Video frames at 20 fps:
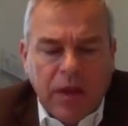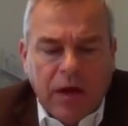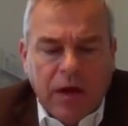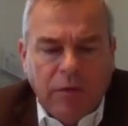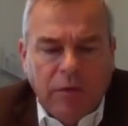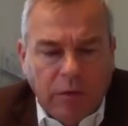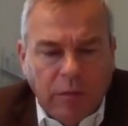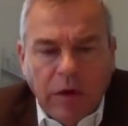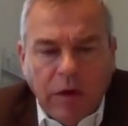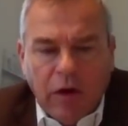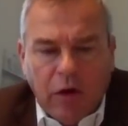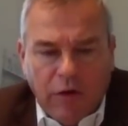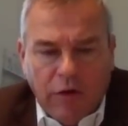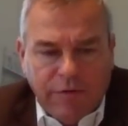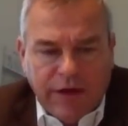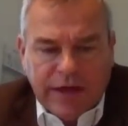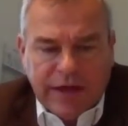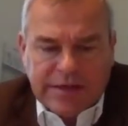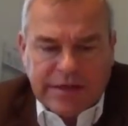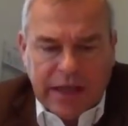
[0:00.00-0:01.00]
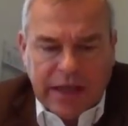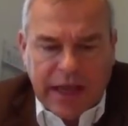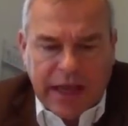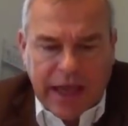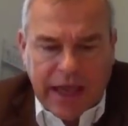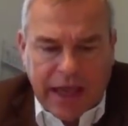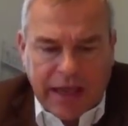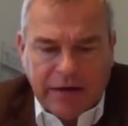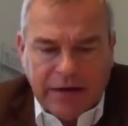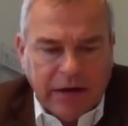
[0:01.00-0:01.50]
We will obviously
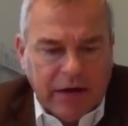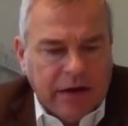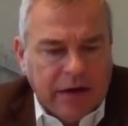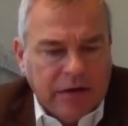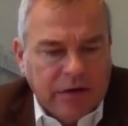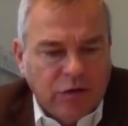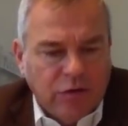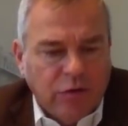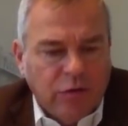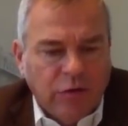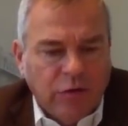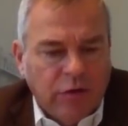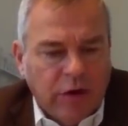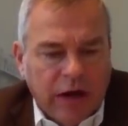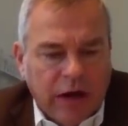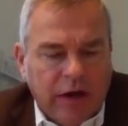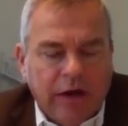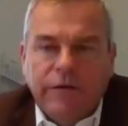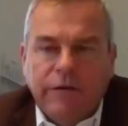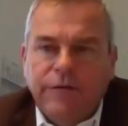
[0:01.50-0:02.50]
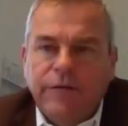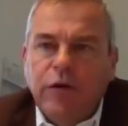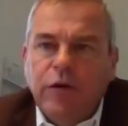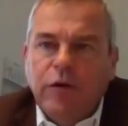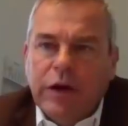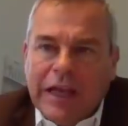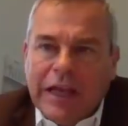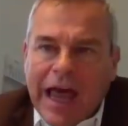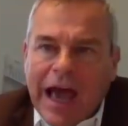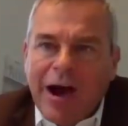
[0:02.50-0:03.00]
again do a few
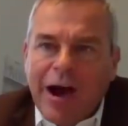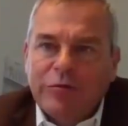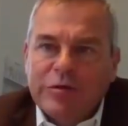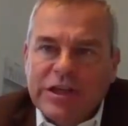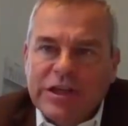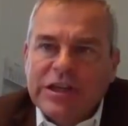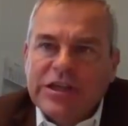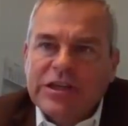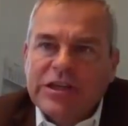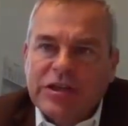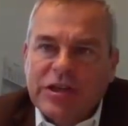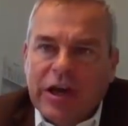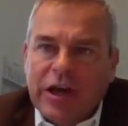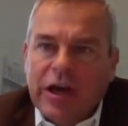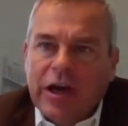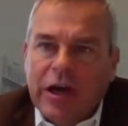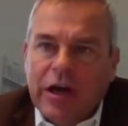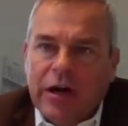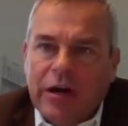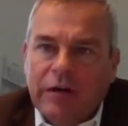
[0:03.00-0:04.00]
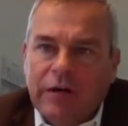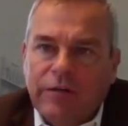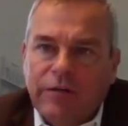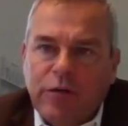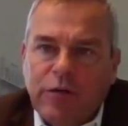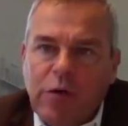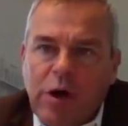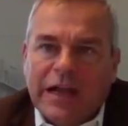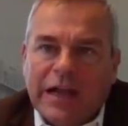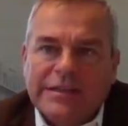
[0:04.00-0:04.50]
in-houses
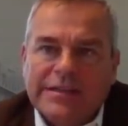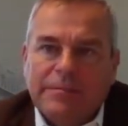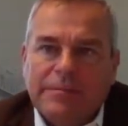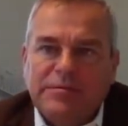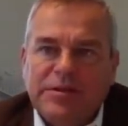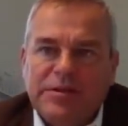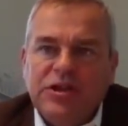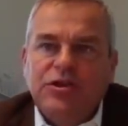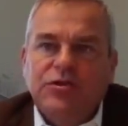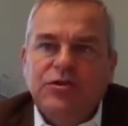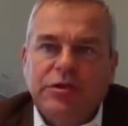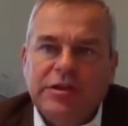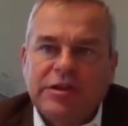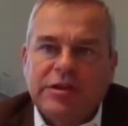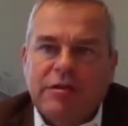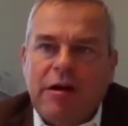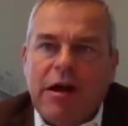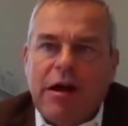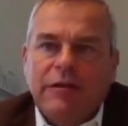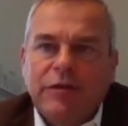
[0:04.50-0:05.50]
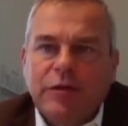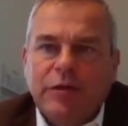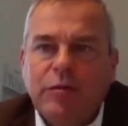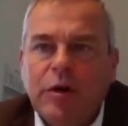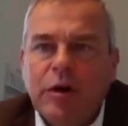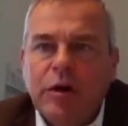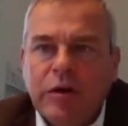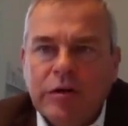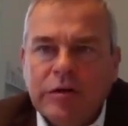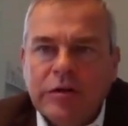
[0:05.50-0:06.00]
through our subsidiaries around the
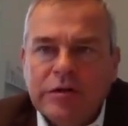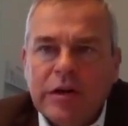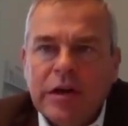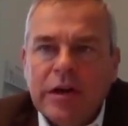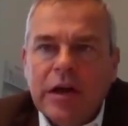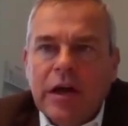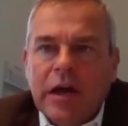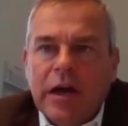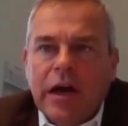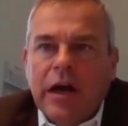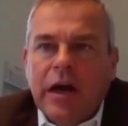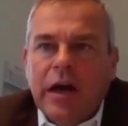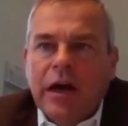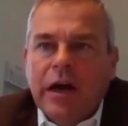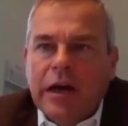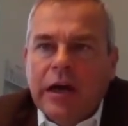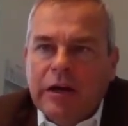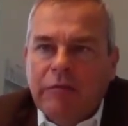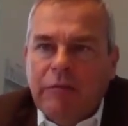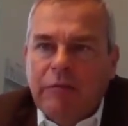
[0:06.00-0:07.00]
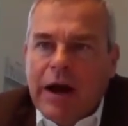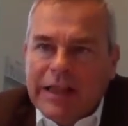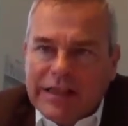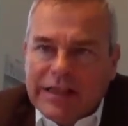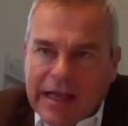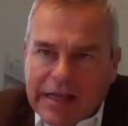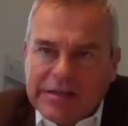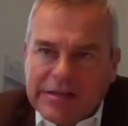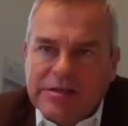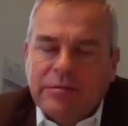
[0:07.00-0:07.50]
world, invite
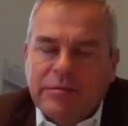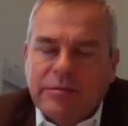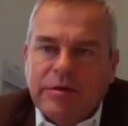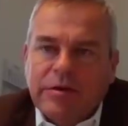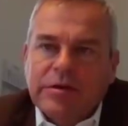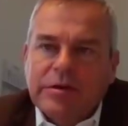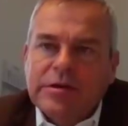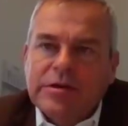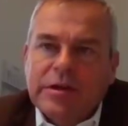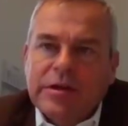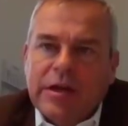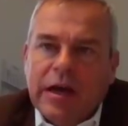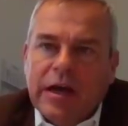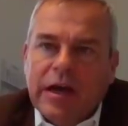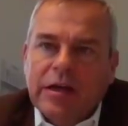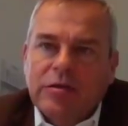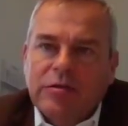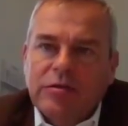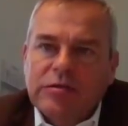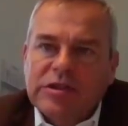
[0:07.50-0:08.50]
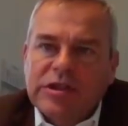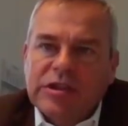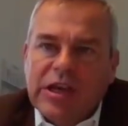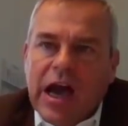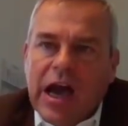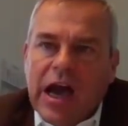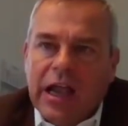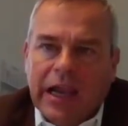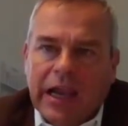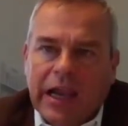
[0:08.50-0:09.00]
customers to see
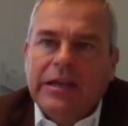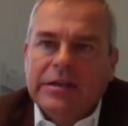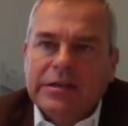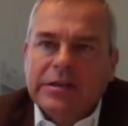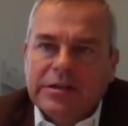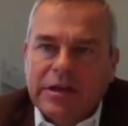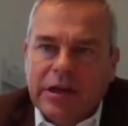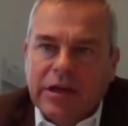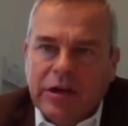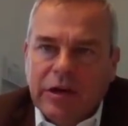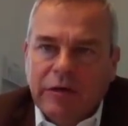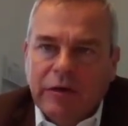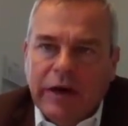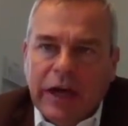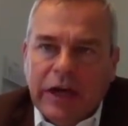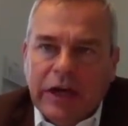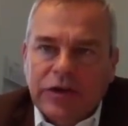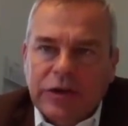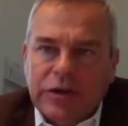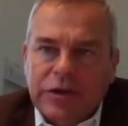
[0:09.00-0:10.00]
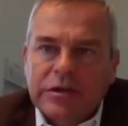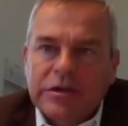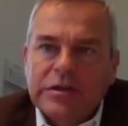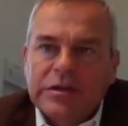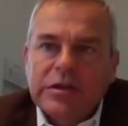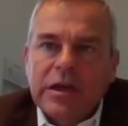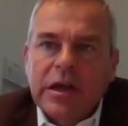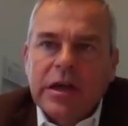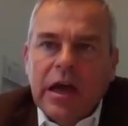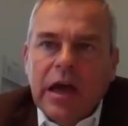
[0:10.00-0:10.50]
our latest
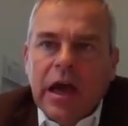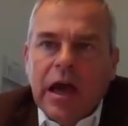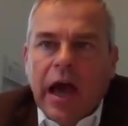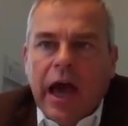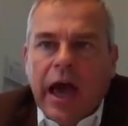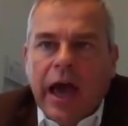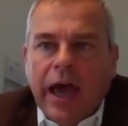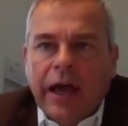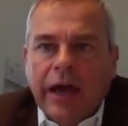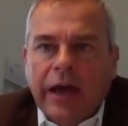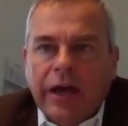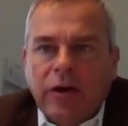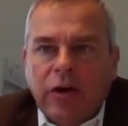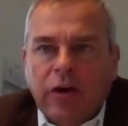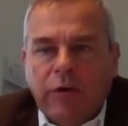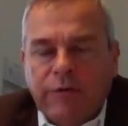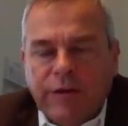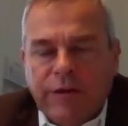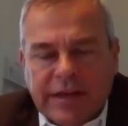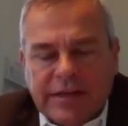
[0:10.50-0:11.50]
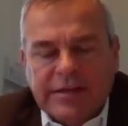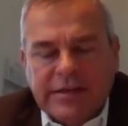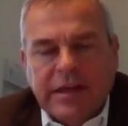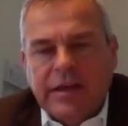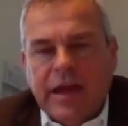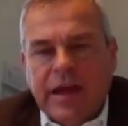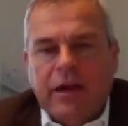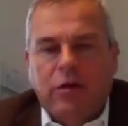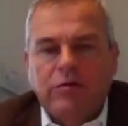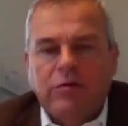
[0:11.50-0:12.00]
innovations, and obviously
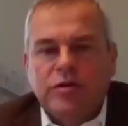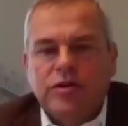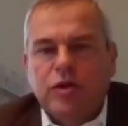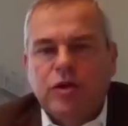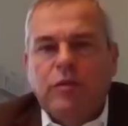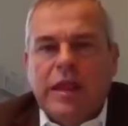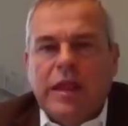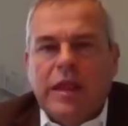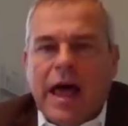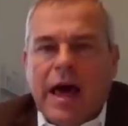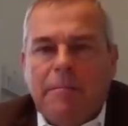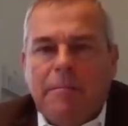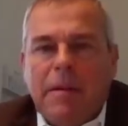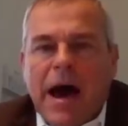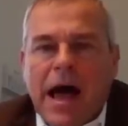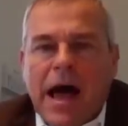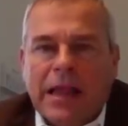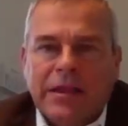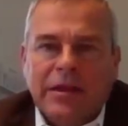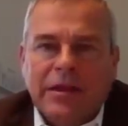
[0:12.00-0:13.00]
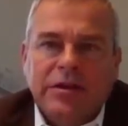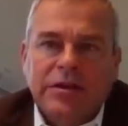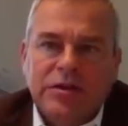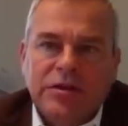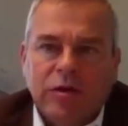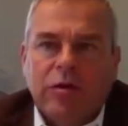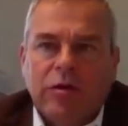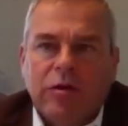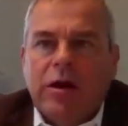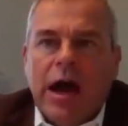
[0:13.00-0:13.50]
then also with our partners
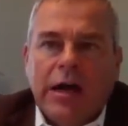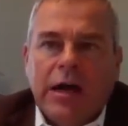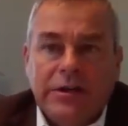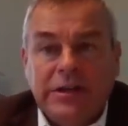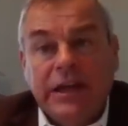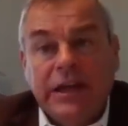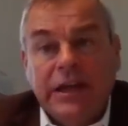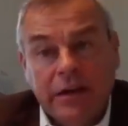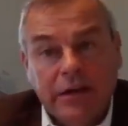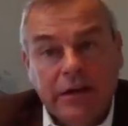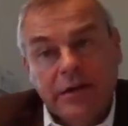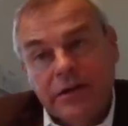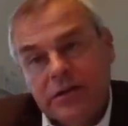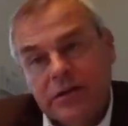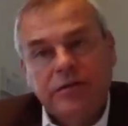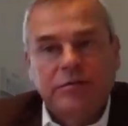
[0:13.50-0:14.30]
or our dealers,